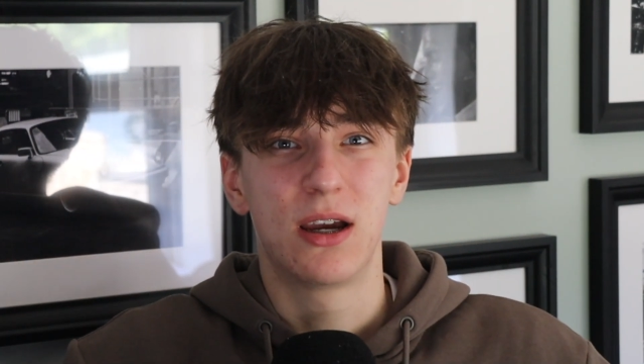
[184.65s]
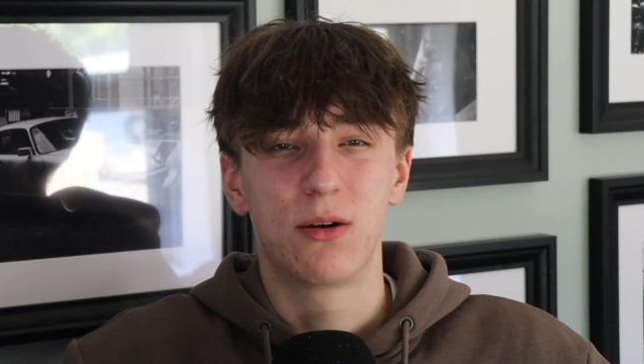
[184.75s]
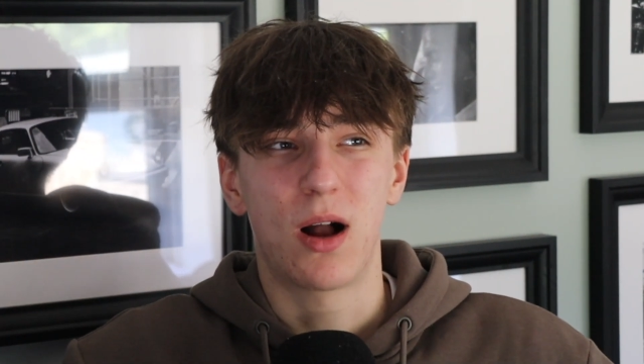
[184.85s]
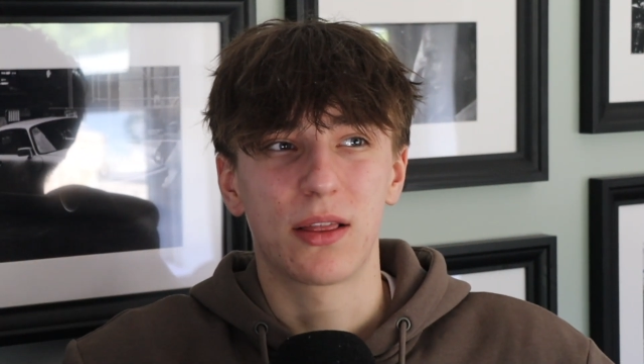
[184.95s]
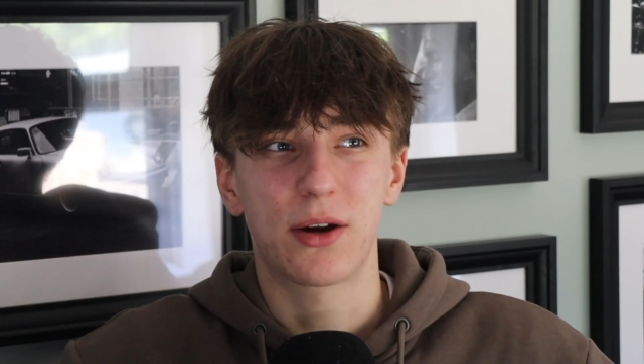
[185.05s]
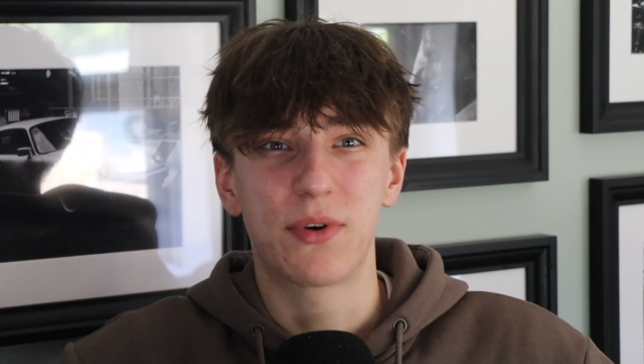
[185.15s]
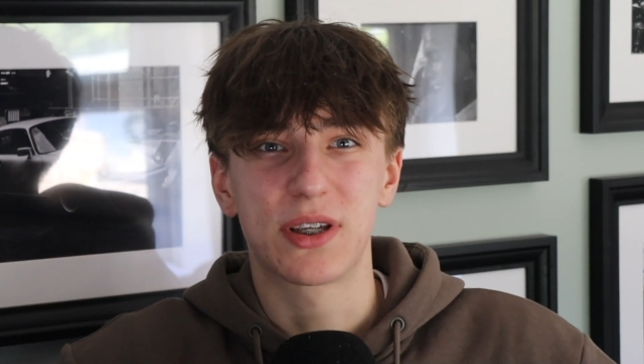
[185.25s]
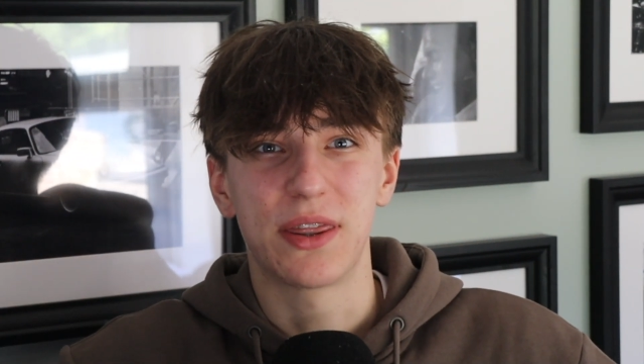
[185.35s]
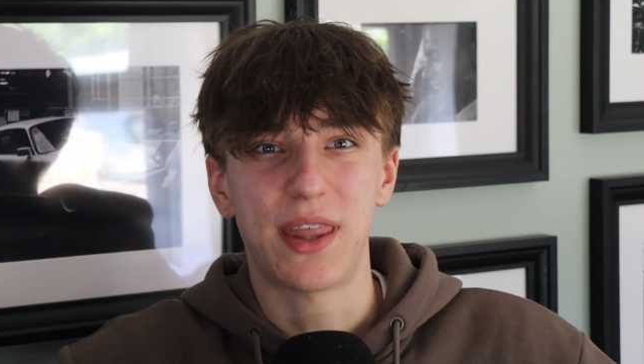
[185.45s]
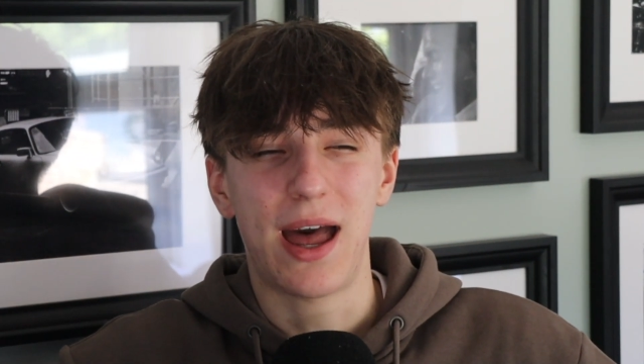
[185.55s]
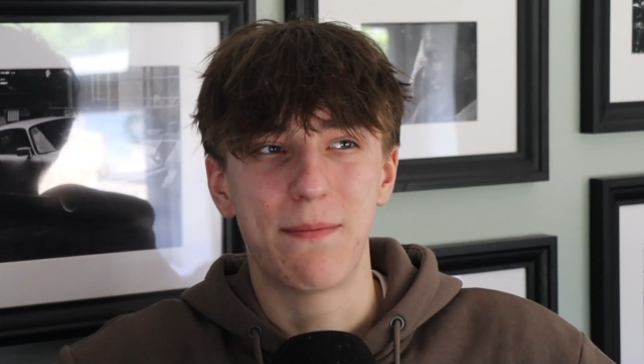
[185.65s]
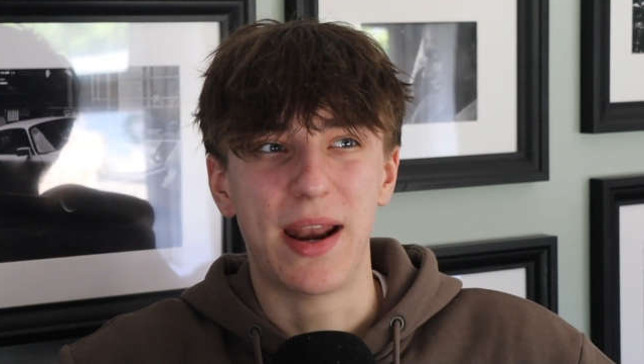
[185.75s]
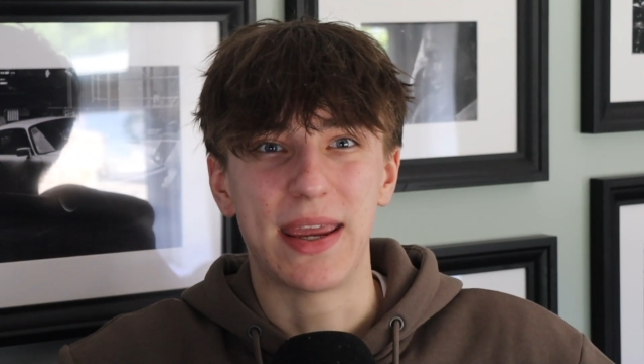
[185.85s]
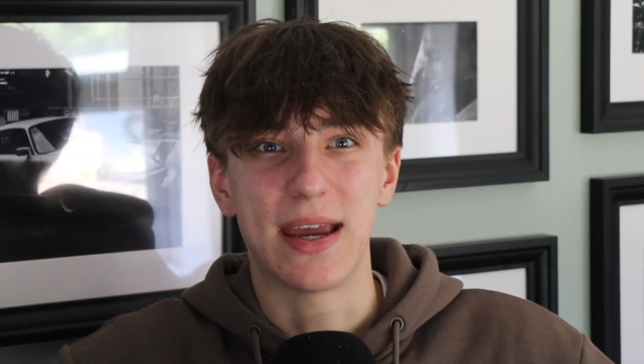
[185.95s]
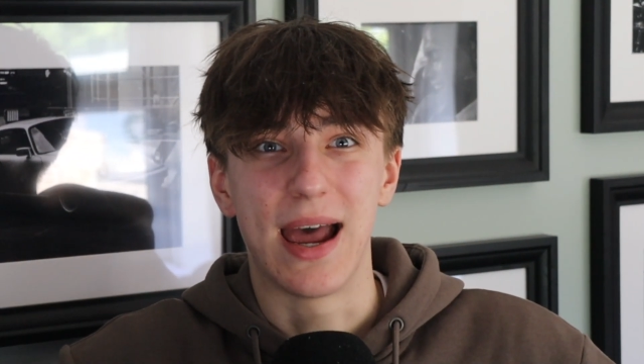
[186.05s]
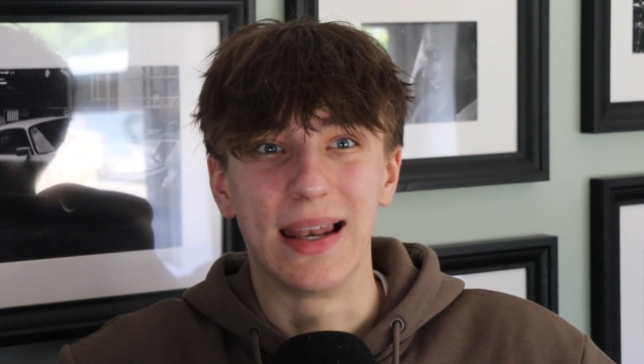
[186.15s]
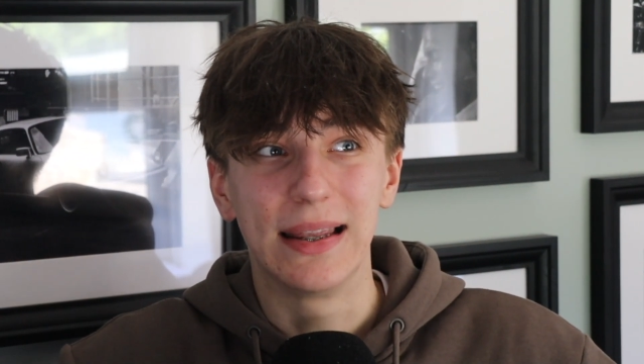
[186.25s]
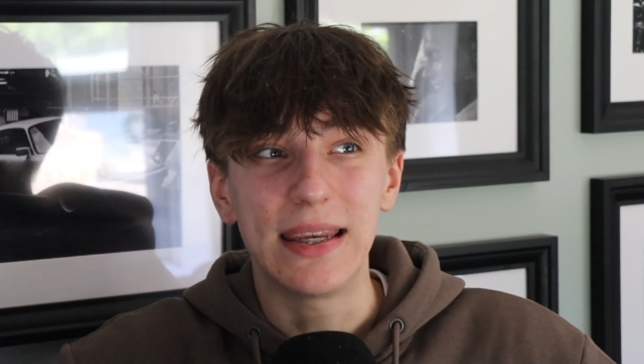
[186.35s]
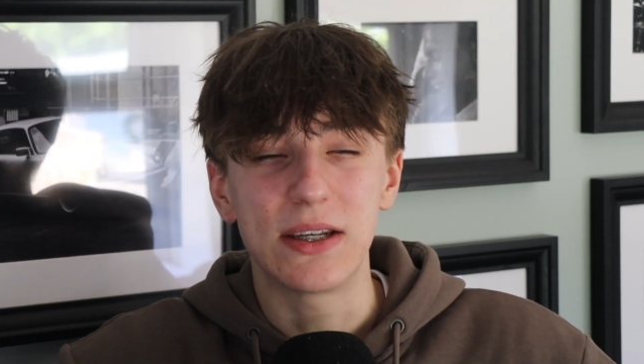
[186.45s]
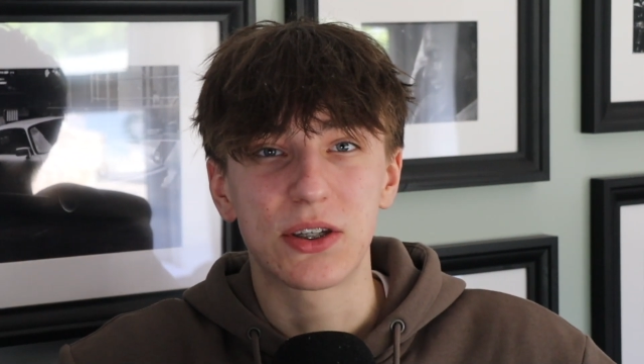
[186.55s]
well, there isn't that many
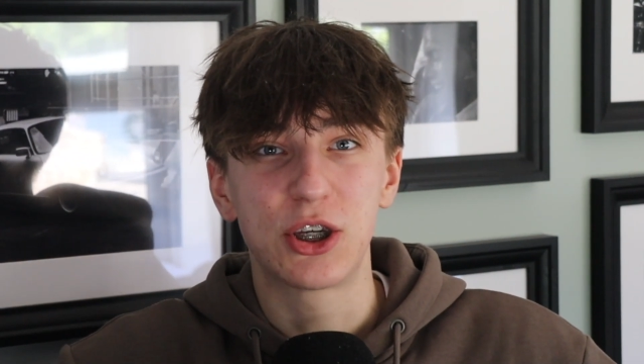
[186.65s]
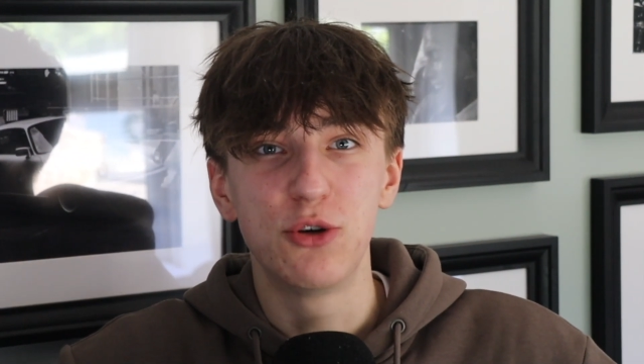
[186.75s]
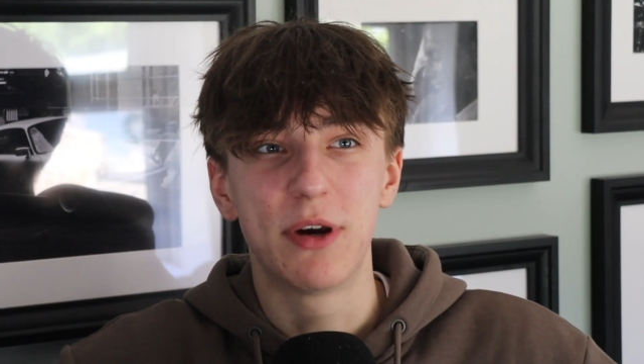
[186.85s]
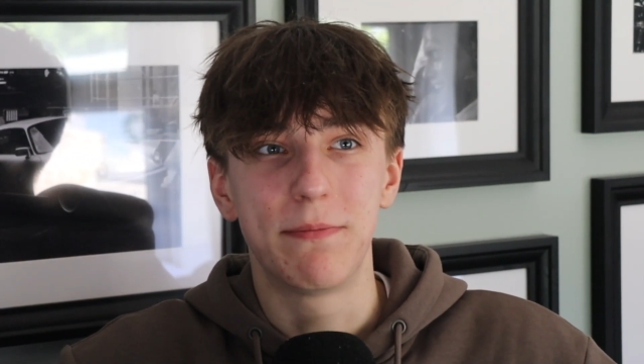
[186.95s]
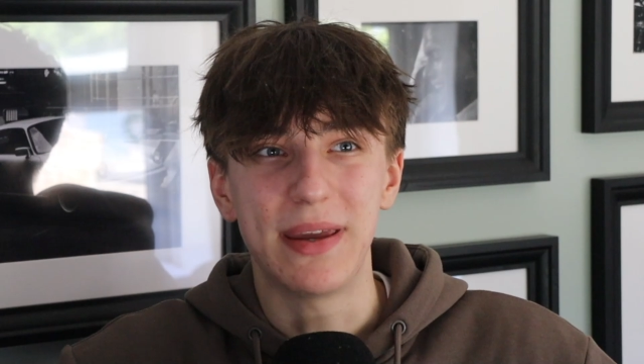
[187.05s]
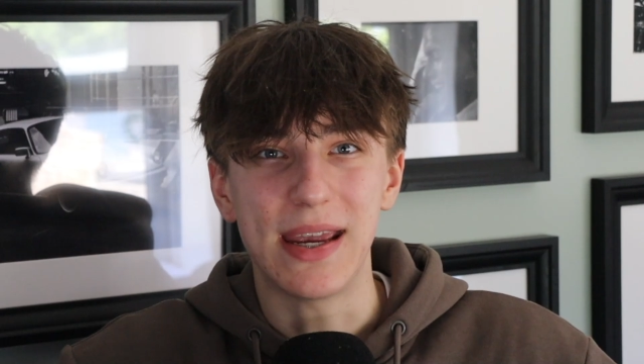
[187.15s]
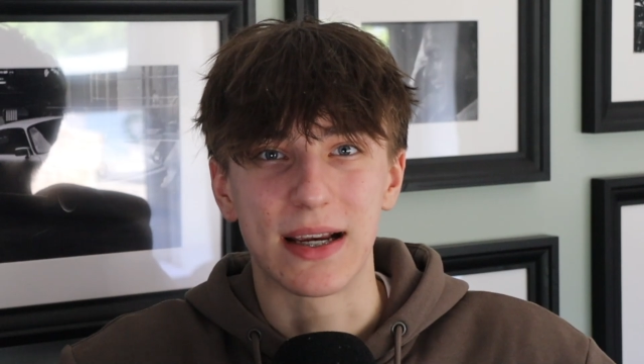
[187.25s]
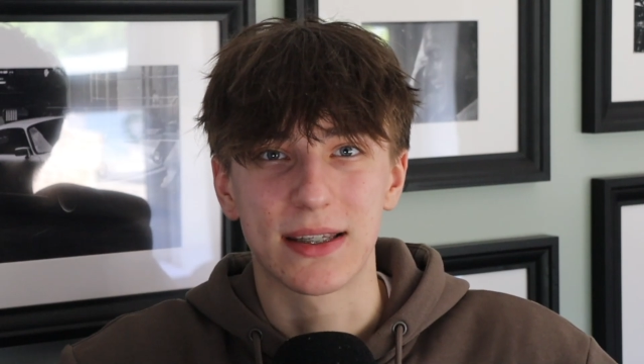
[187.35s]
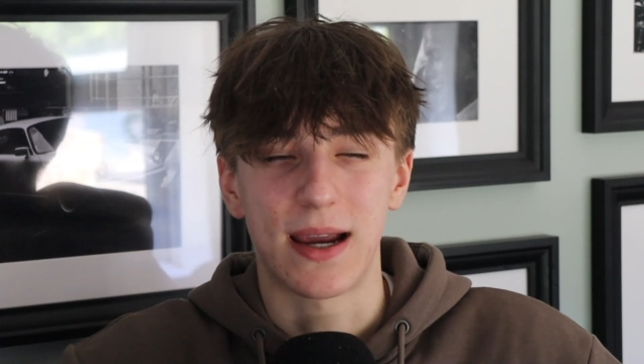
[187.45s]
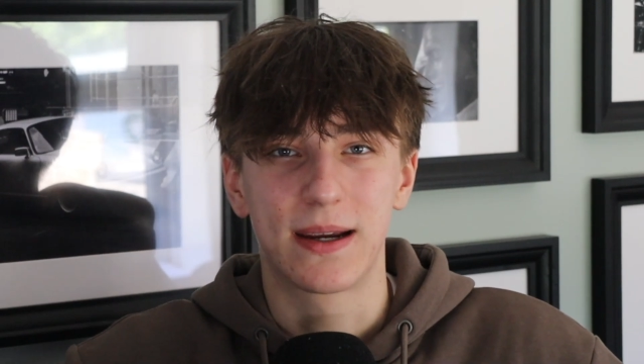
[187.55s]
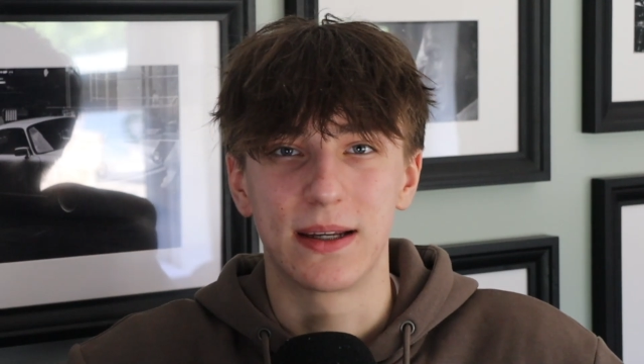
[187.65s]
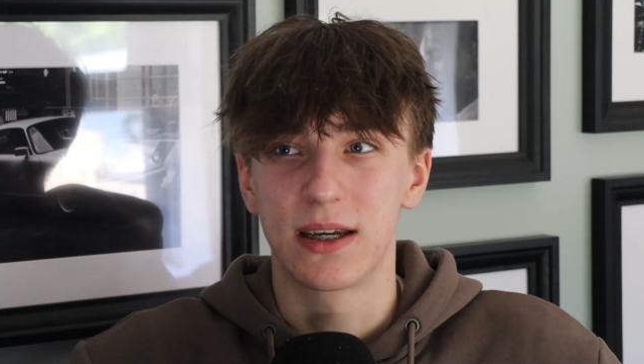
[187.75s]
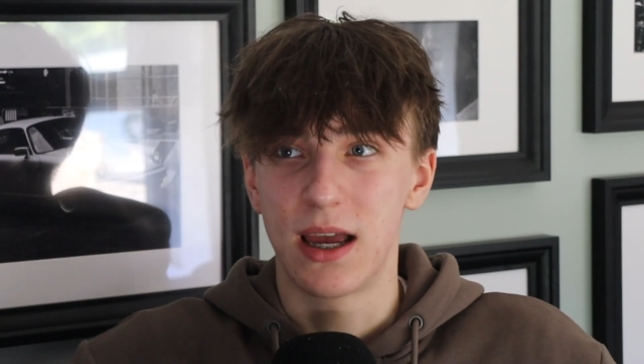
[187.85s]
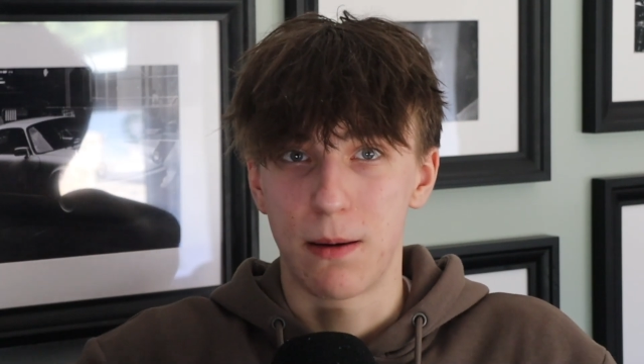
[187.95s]
elite human beings that could